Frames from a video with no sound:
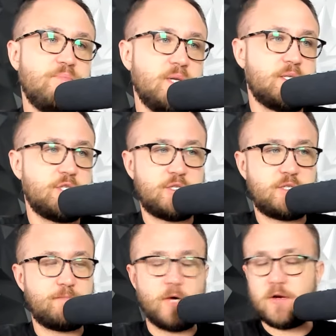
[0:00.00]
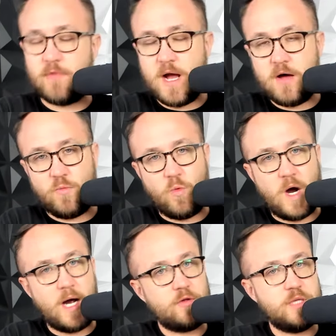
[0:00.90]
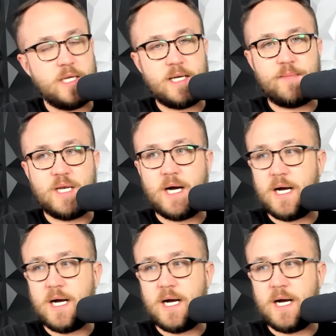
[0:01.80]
That just spread around wildly. I mean,